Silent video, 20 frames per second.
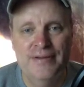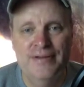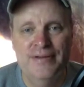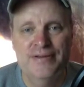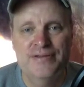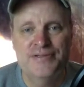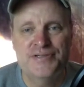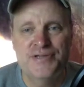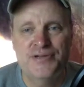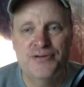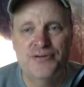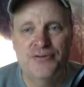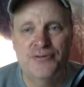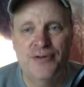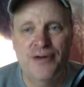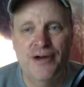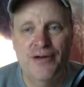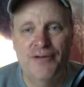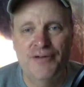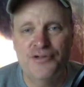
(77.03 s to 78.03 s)

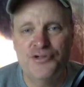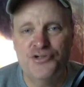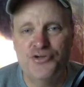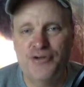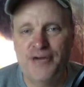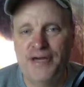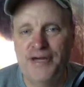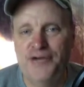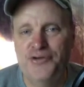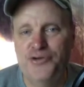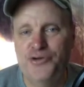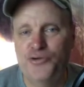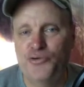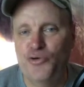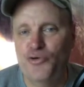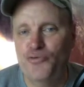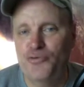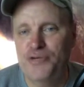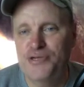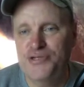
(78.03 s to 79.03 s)
So I'll let you kind of do
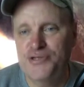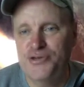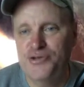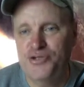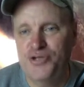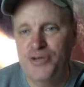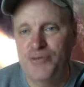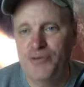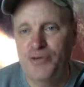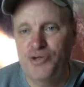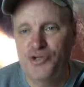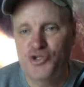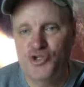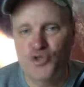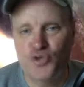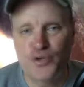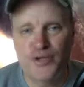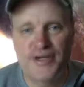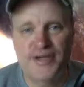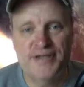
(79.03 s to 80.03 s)
your own research on what
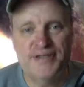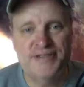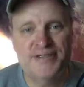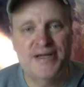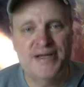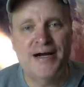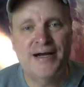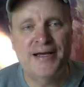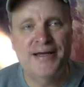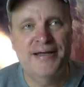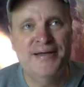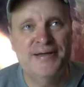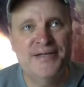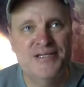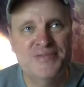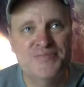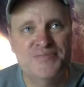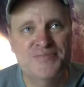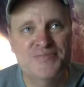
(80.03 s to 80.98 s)
shorting a stock is,